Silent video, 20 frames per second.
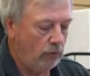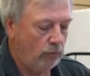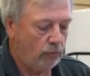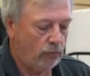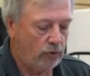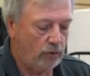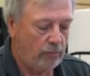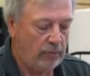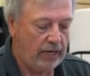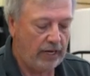
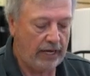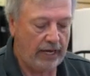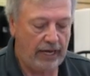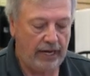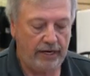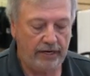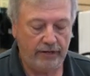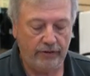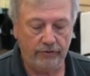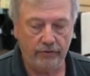where my
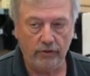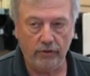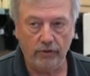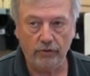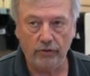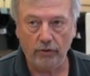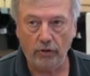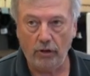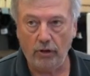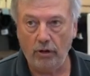hand is,
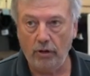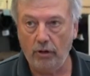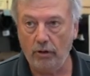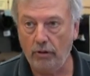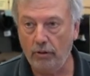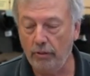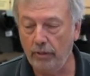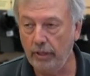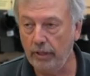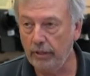is
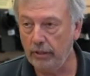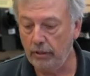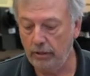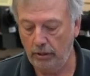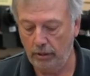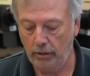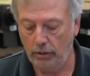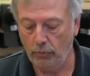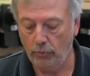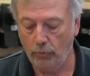all that
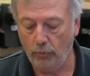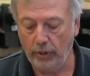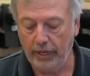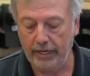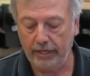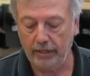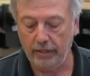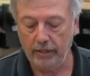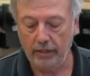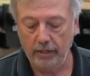the
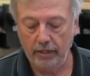weight